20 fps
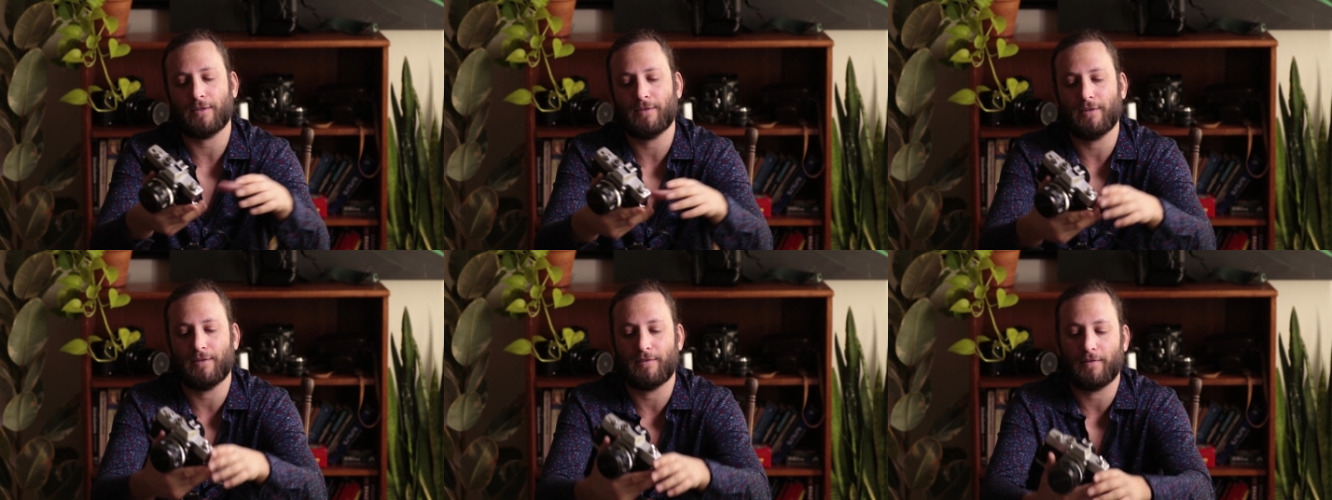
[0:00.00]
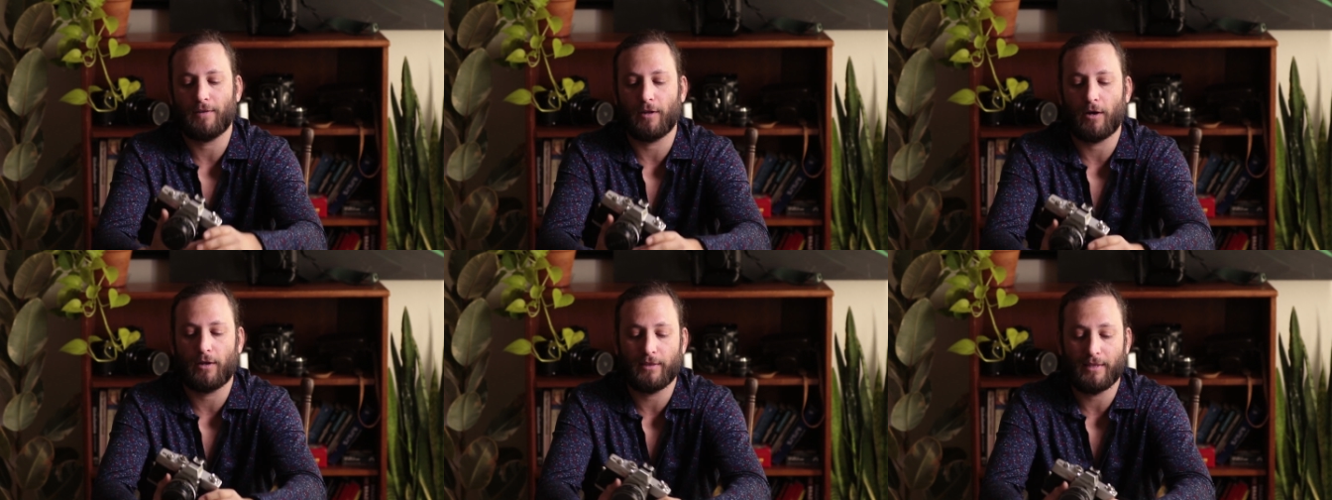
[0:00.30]
on the,
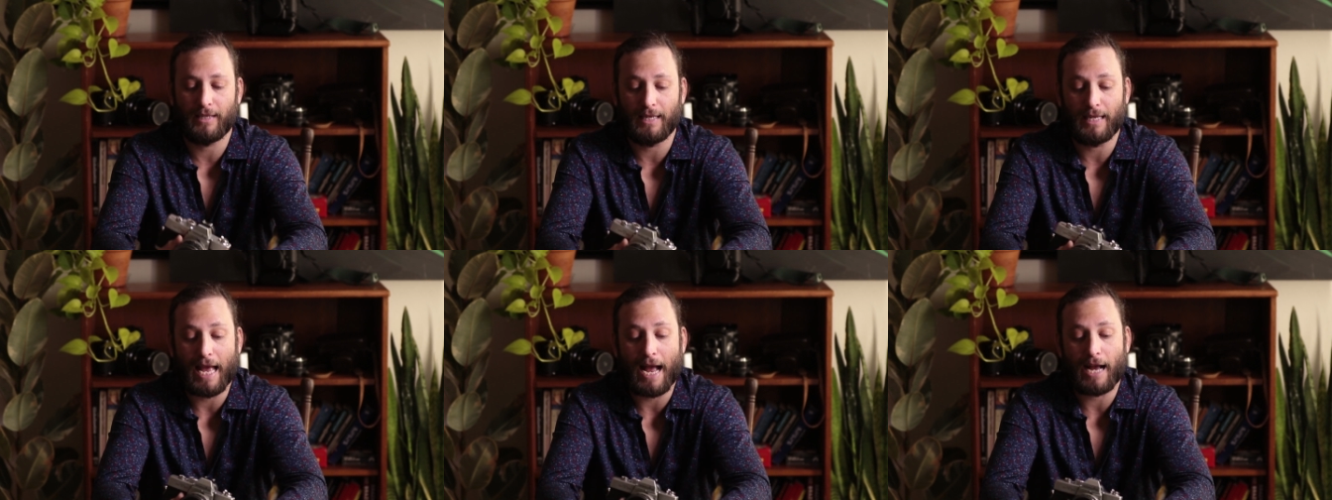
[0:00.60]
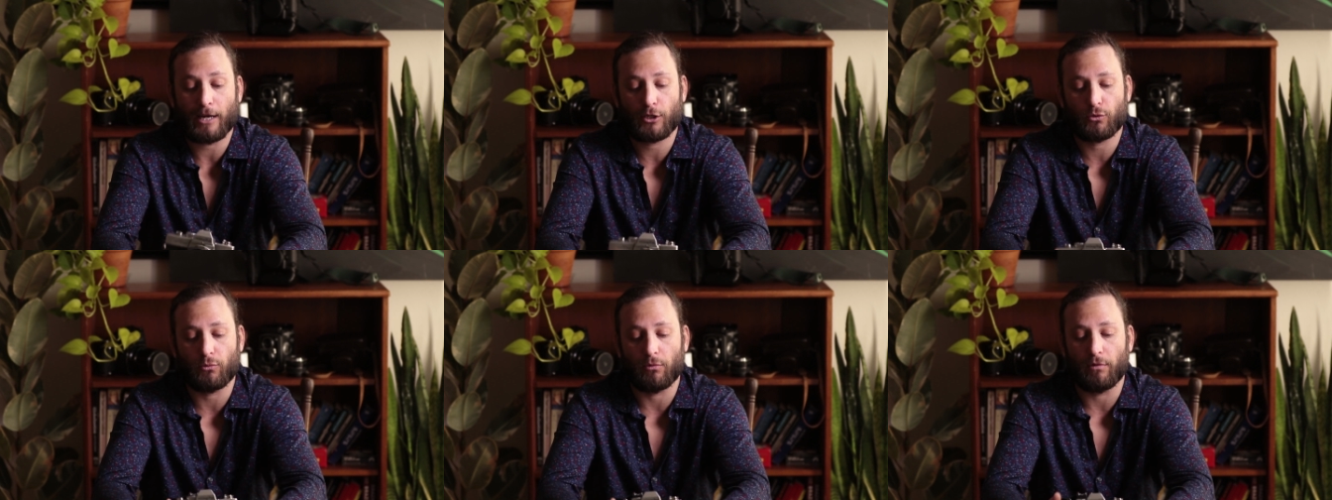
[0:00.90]
on the
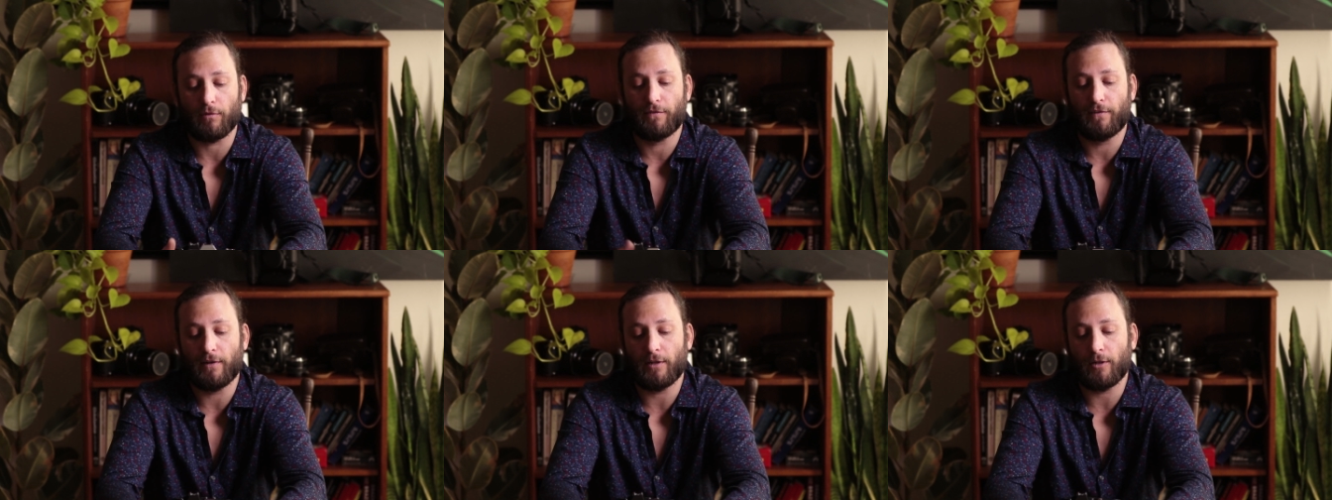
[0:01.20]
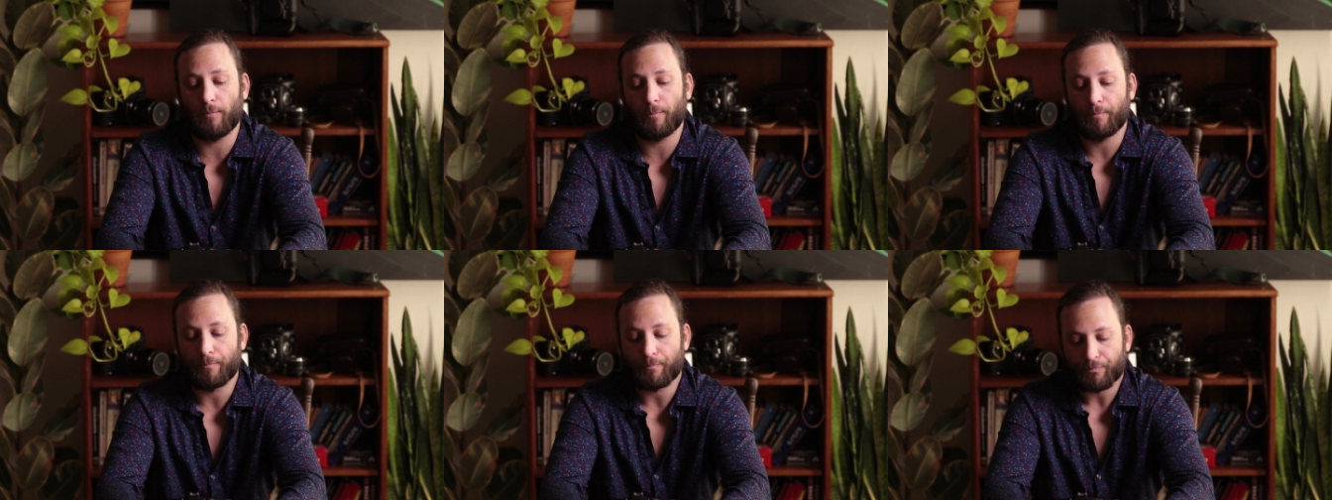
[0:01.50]
actual
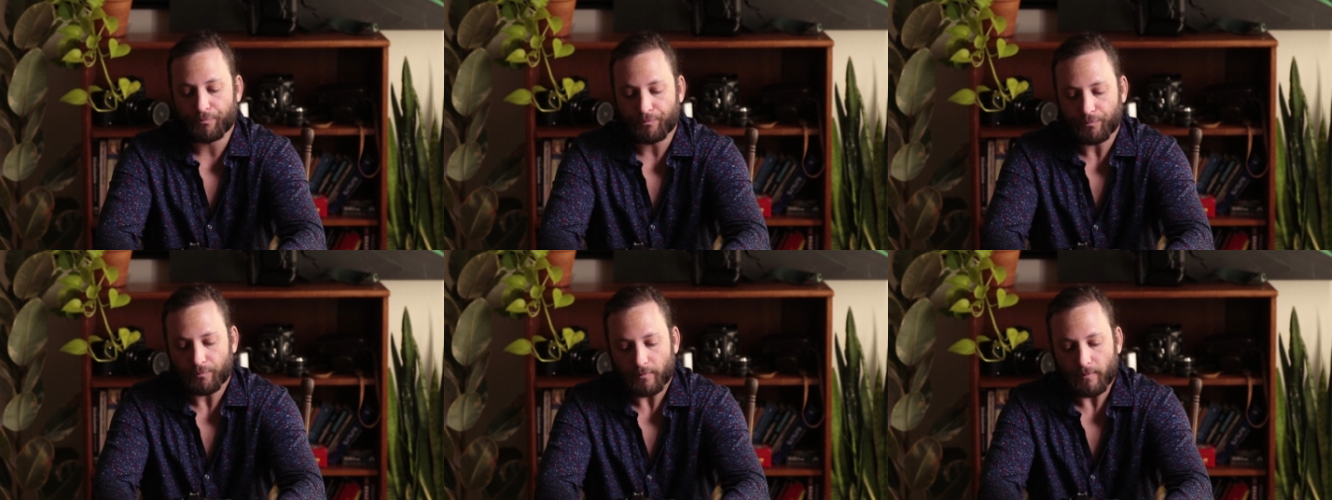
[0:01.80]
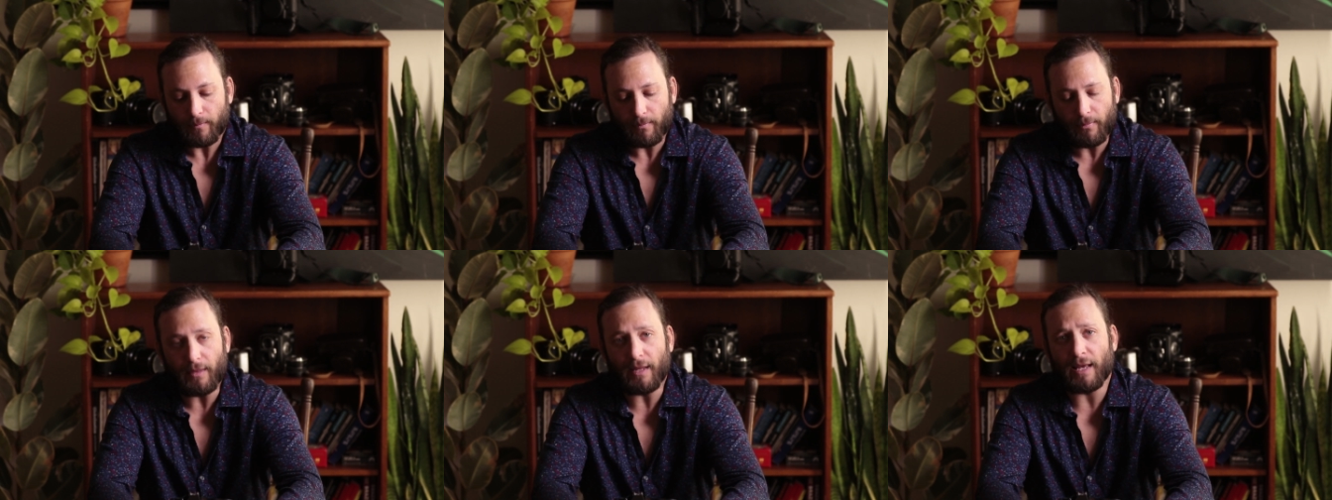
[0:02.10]
film
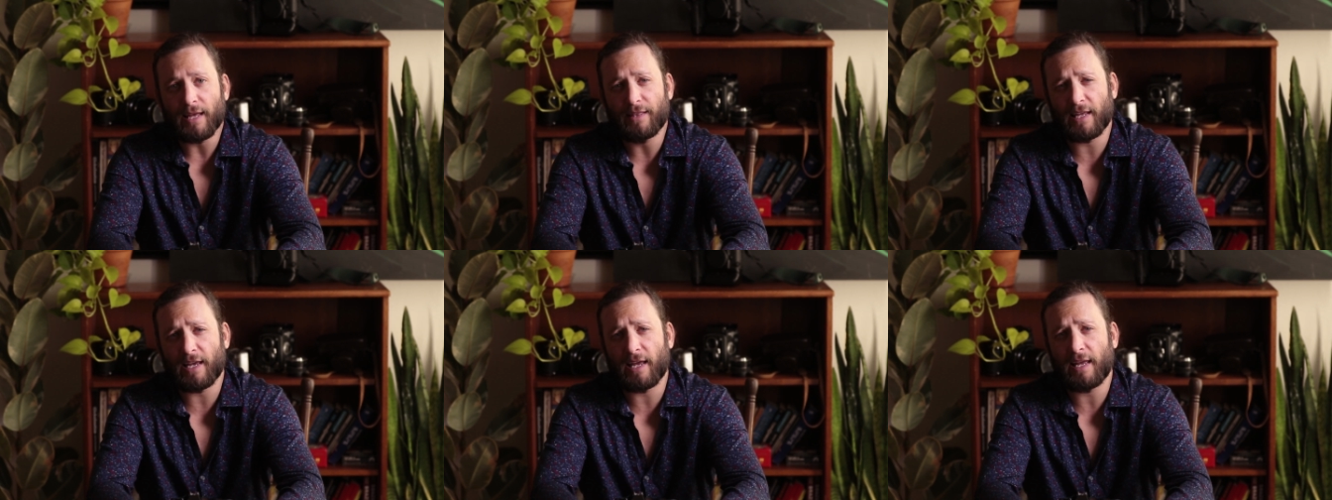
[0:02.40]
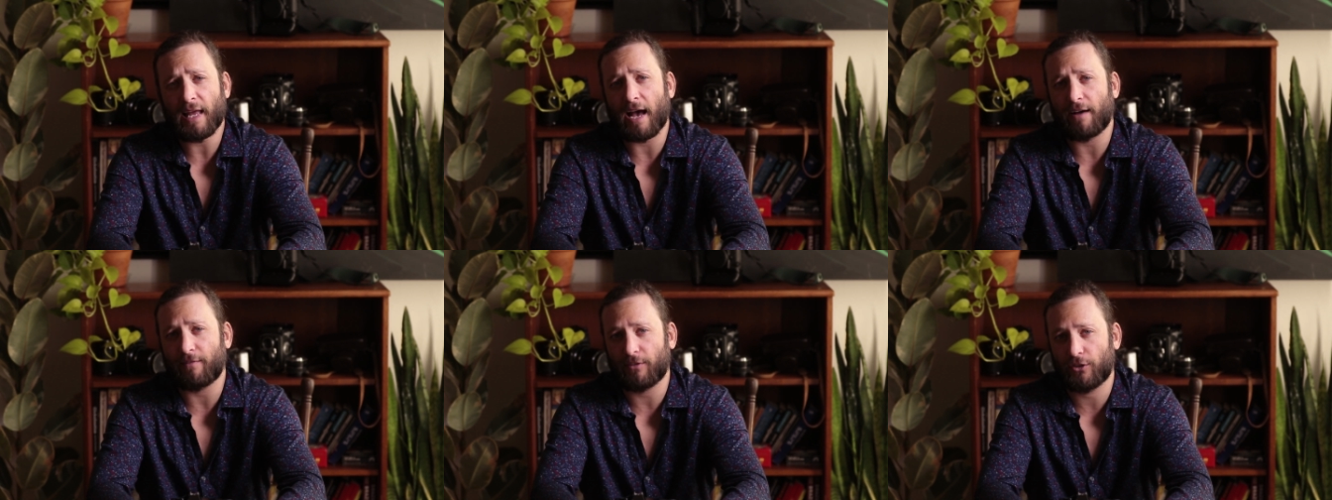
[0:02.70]
and they
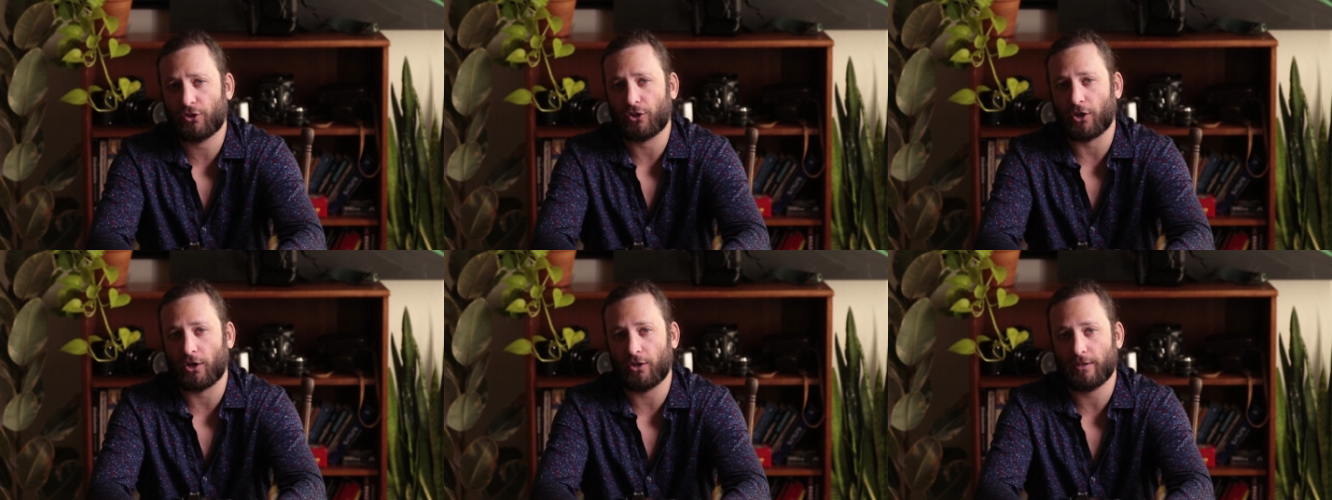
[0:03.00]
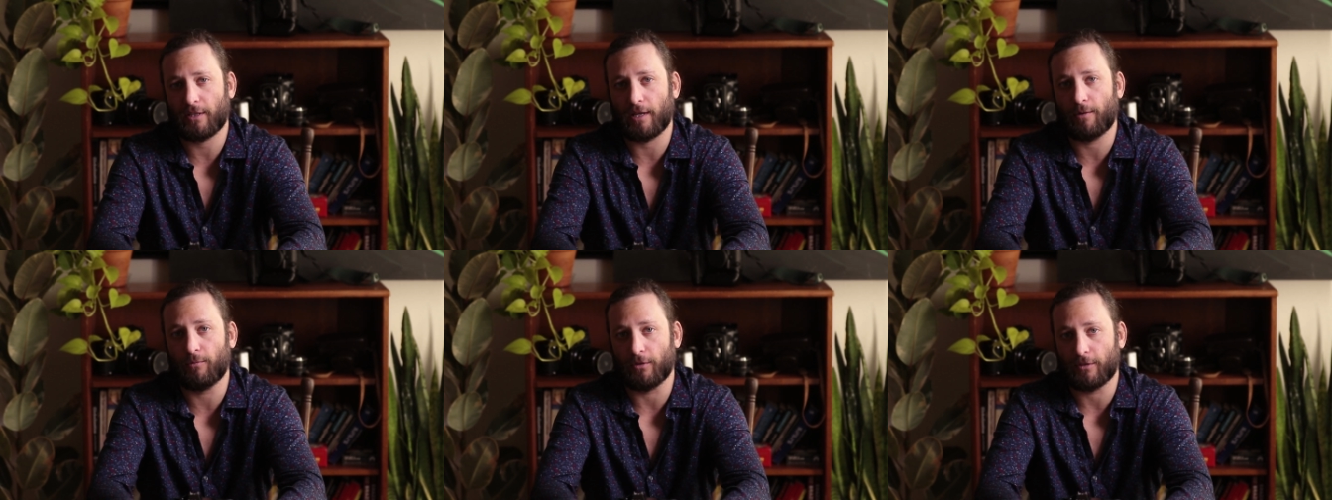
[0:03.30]
have a
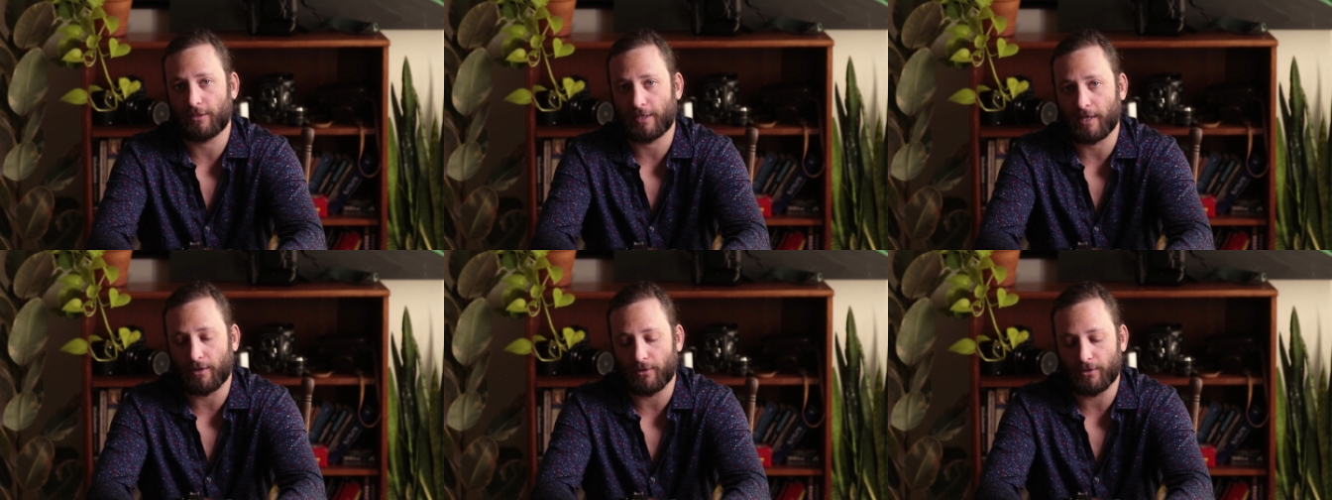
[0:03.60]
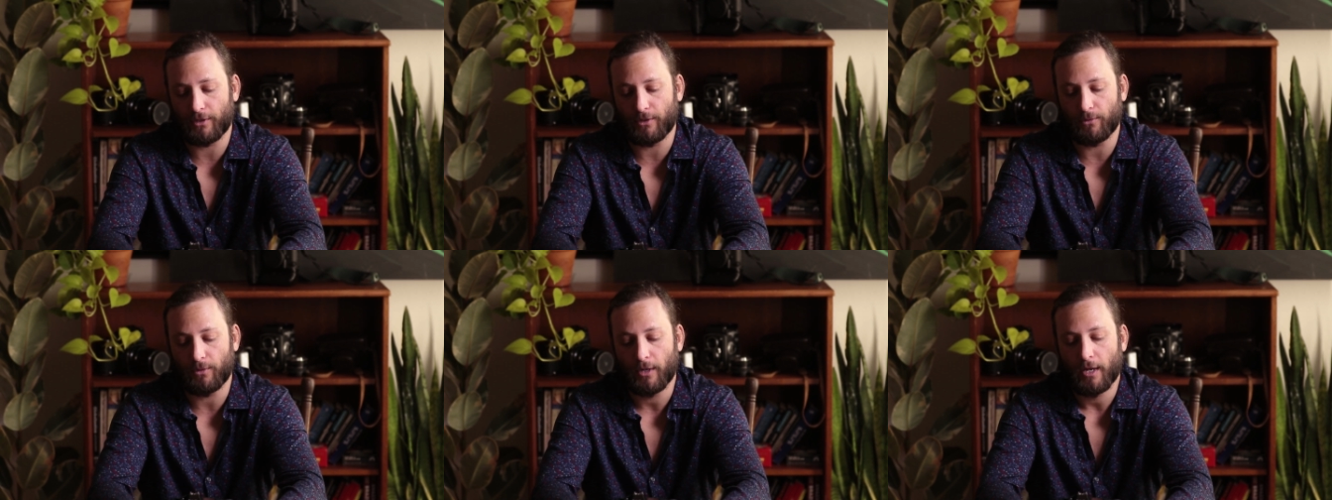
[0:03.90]
chart that will tell
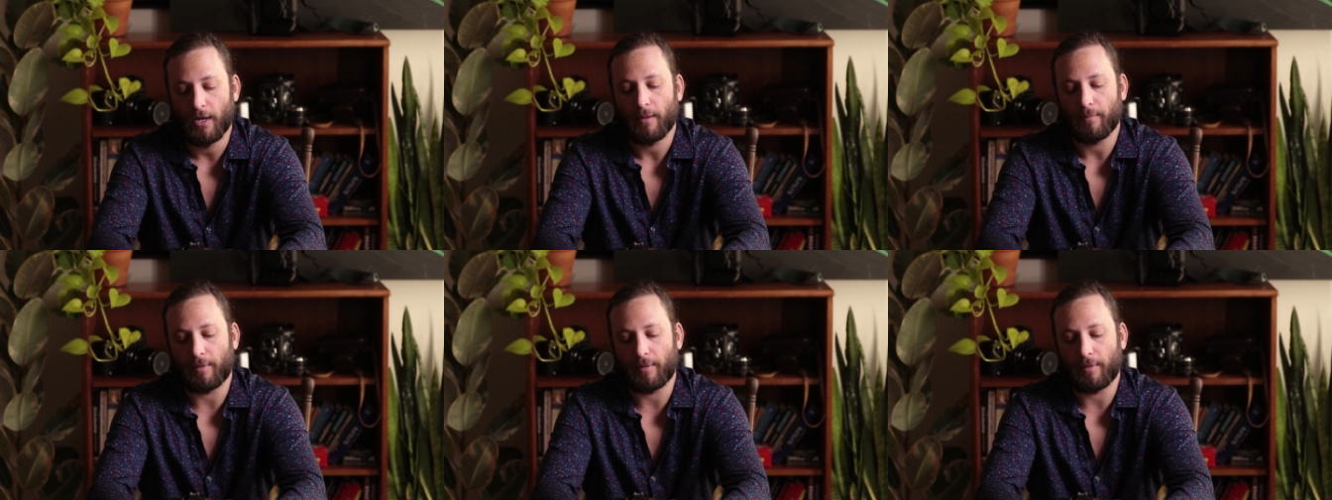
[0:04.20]
you.